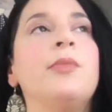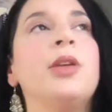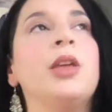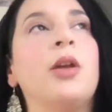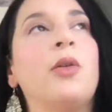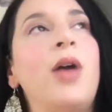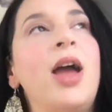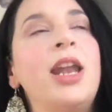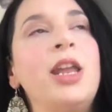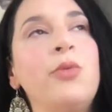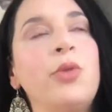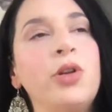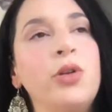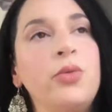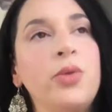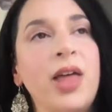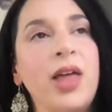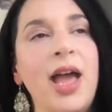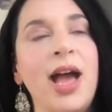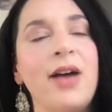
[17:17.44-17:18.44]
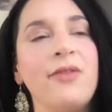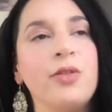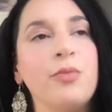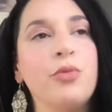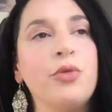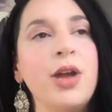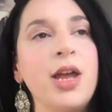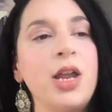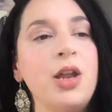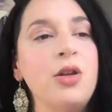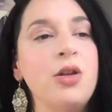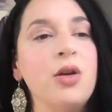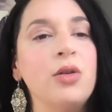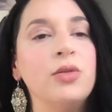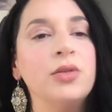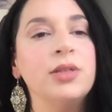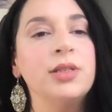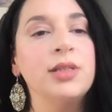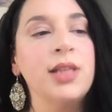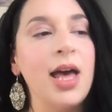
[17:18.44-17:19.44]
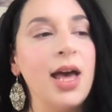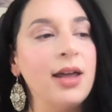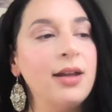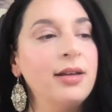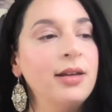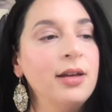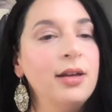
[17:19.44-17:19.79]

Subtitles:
anyone who half a brain knows that,